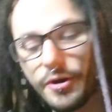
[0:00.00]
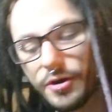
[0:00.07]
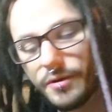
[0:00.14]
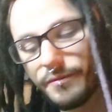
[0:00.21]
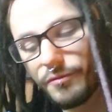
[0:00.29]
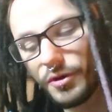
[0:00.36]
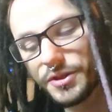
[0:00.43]
you're
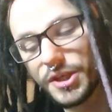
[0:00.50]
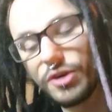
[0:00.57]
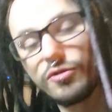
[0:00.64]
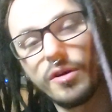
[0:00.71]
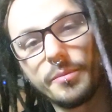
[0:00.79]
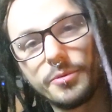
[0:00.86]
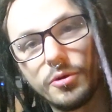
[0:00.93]
confronting a
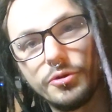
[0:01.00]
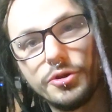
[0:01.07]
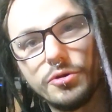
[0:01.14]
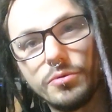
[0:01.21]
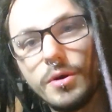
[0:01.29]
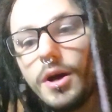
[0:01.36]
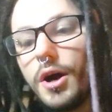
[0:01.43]
criminal,
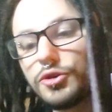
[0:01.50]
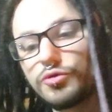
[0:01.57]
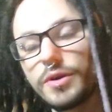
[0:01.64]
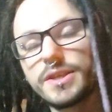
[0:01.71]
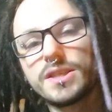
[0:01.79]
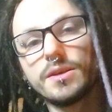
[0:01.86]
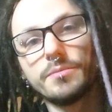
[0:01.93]
you
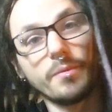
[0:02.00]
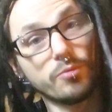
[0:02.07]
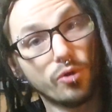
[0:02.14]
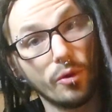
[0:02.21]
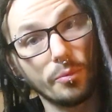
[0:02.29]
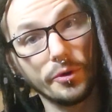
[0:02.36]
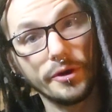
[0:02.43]
address them
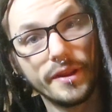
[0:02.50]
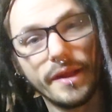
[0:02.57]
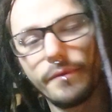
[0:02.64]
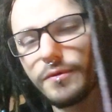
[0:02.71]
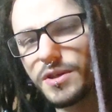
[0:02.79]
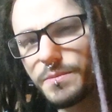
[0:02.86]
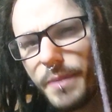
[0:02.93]

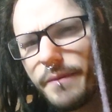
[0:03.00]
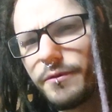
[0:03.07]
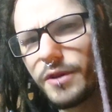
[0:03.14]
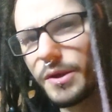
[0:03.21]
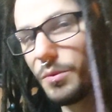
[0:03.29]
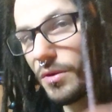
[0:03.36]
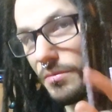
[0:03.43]
appropriately and
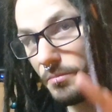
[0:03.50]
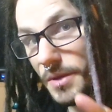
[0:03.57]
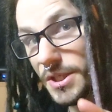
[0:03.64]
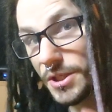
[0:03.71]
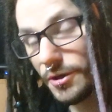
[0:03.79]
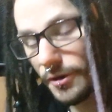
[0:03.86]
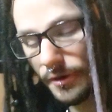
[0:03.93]
respectfully with
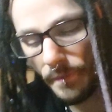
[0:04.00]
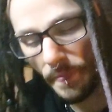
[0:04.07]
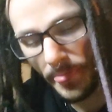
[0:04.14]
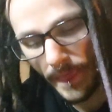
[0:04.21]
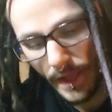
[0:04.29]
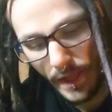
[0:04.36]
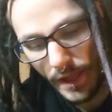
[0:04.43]
mister.
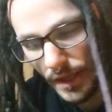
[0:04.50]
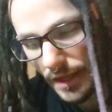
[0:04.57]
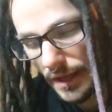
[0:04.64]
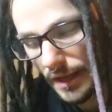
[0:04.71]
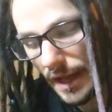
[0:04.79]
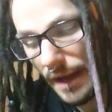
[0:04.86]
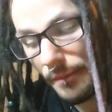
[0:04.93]

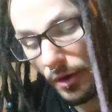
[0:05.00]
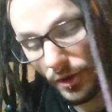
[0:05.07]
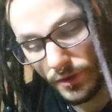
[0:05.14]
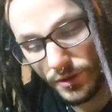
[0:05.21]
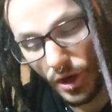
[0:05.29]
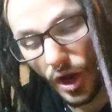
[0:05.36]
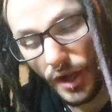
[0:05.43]

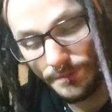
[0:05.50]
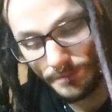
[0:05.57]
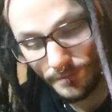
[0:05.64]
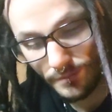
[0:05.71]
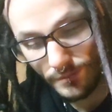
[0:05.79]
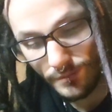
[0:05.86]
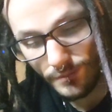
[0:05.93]
MR. Dot.
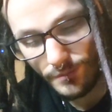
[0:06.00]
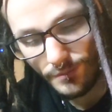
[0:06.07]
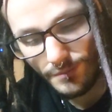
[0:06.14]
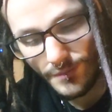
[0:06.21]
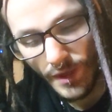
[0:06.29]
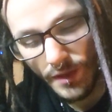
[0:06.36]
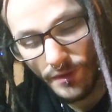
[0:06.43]

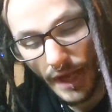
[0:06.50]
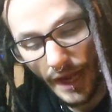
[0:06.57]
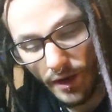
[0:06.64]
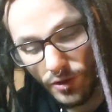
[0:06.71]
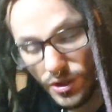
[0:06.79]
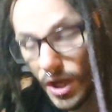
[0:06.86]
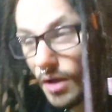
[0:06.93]
The
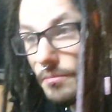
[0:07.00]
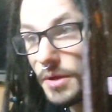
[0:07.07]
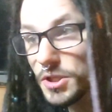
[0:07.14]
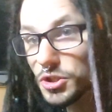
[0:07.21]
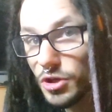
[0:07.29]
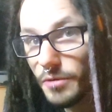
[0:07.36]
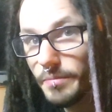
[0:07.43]
guy goes,
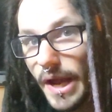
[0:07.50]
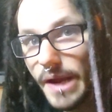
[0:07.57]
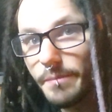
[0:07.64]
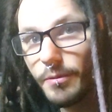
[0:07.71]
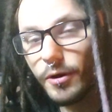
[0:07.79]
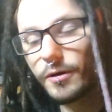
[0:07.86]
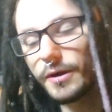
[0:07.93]
Mr.
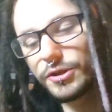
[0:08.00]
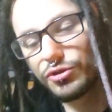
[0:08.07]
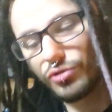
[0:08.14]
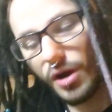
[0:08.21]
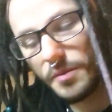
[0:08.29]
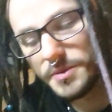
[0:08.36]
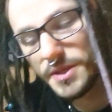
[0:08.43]
Paper, and
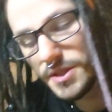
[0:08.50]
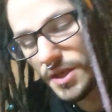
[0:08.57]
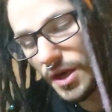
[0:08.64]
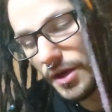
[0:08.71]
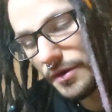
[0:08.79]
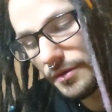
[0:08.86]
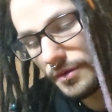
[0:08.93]
drops his
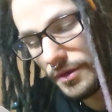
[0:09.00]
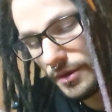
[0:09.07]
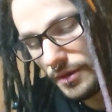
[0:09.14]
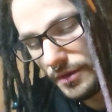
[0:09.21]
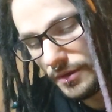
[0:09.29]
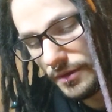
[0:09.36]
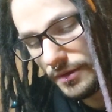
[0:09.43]
gun.
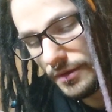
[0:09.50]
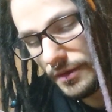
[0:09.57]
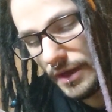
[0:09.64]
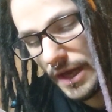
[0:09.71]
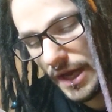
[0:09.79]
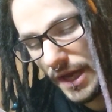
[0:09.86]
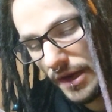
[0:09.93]

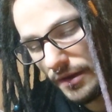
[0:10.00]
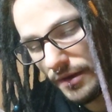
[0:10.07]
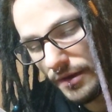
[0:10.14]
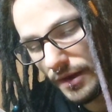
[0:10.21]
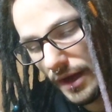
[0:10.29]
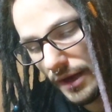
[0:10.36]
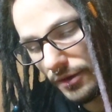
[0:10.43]

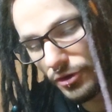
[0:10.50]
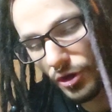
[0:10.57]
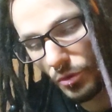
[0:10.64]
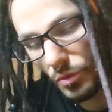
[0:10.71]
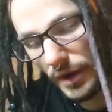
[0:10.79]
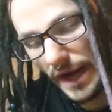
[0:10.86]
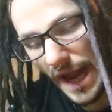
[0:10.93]
And I don't
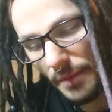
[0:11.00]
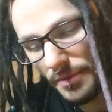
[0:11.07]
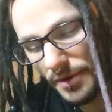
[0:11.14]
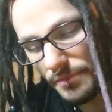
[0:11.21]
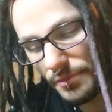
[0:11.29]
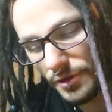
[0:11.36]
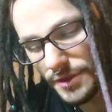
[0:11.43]
know what
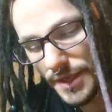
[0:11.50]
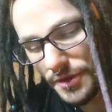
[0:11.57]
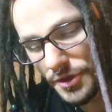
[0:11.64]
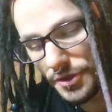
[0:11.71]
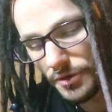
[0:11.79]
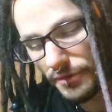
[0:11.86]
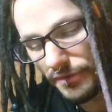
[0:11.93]
happened, but looks like
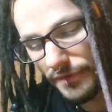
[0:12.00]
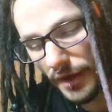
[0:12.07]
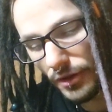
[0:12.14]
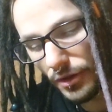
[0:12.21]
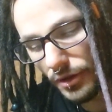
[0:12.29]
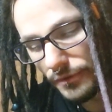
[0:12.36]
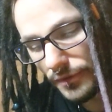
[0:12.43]
the dude
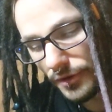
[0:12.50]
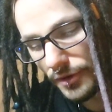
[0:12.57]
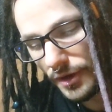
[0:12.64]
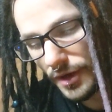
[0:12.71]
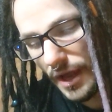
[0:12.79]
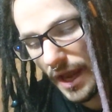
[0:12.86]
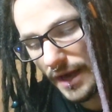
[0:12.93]
fell over,
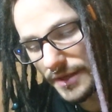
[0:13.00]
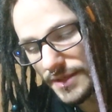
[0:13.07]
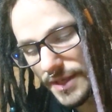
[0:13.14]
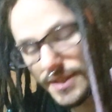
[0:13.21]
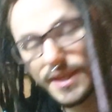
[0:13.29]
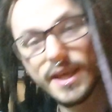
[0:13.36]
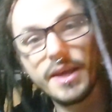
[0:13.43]
and it
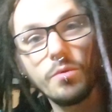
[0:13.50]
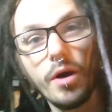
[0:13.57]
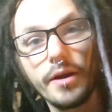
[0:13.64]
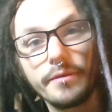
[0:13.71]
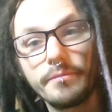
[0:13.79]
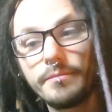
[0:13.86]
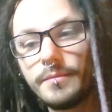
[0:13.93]
says, He
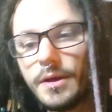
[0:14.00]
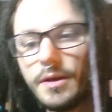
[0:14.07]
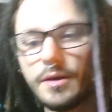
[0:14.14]
won.